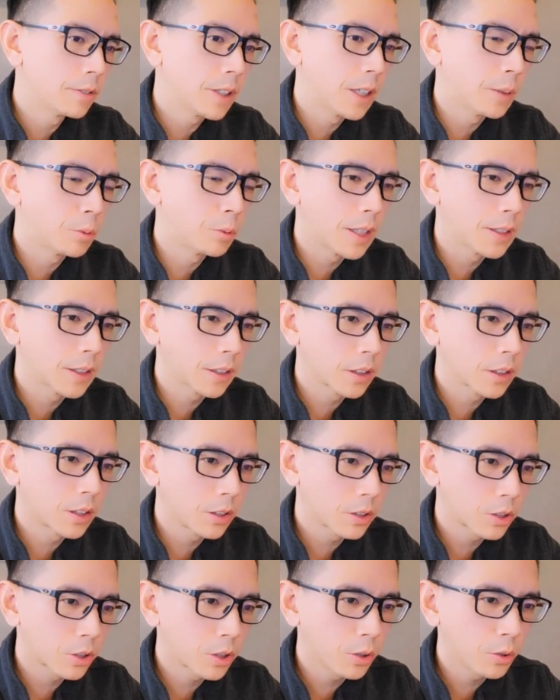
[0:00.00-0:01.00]
fibrotic
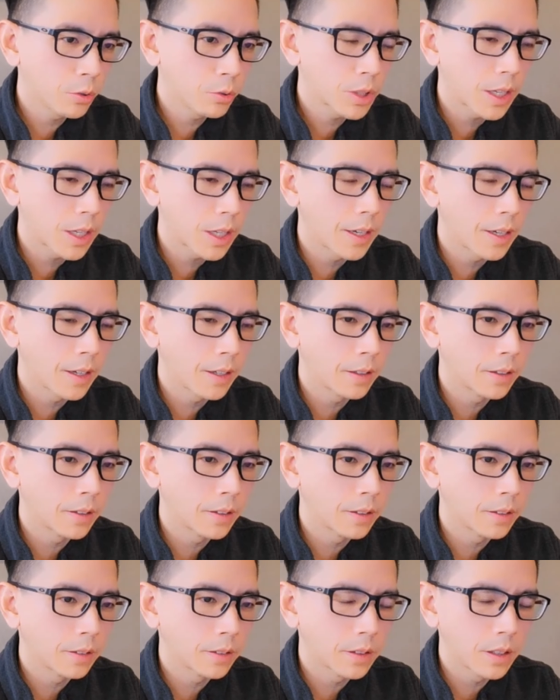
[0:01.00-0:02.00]
tissues
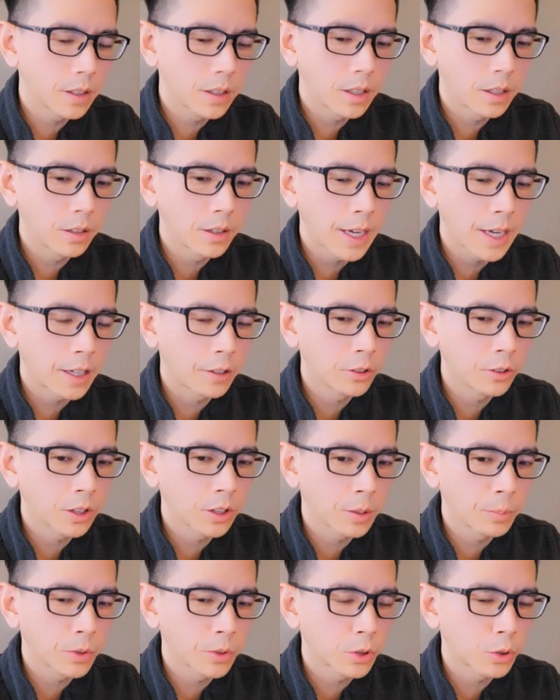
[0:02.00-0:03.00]
and
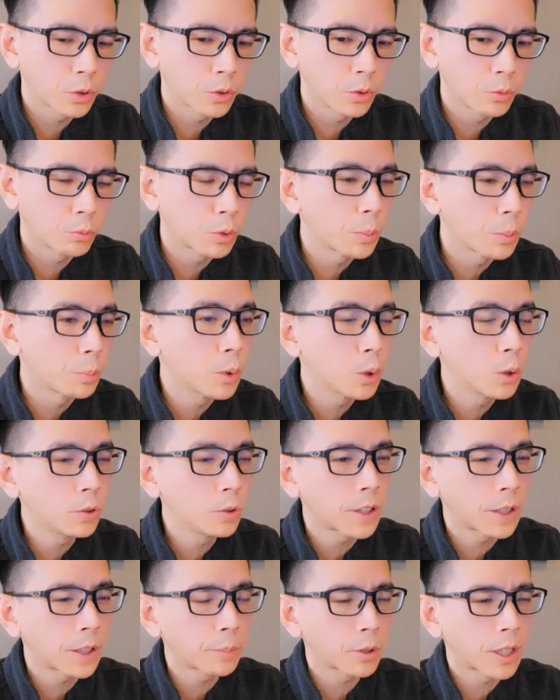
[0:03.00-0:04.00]
allowing them to
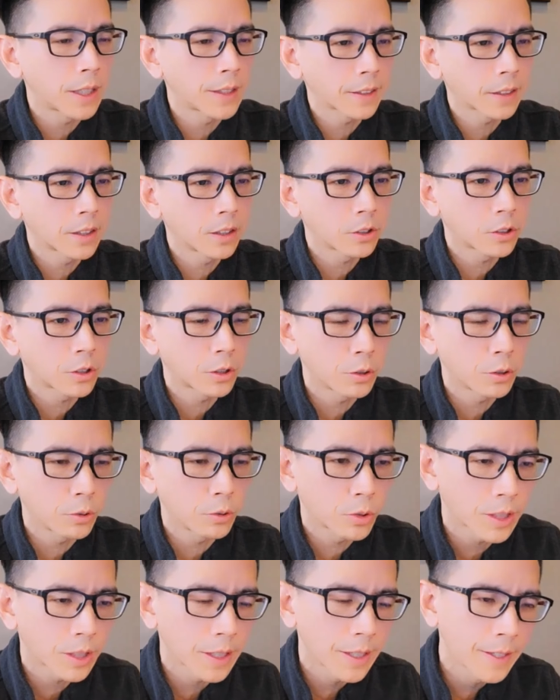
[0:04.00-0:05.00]
remove fibrotic
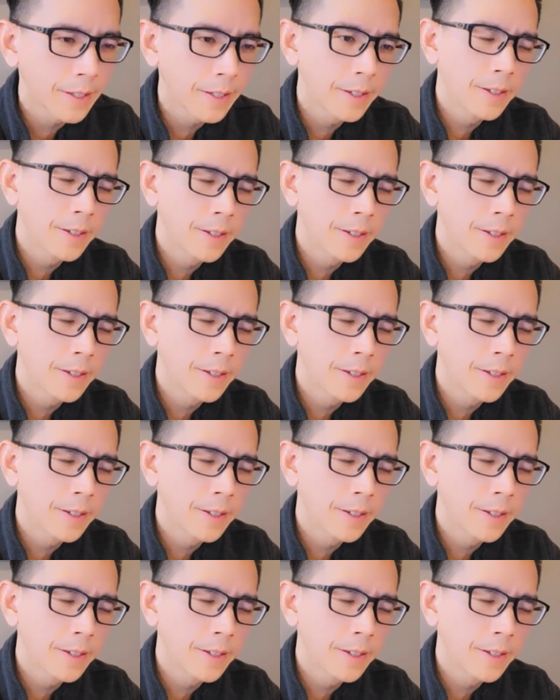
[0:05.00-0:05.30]
tissues.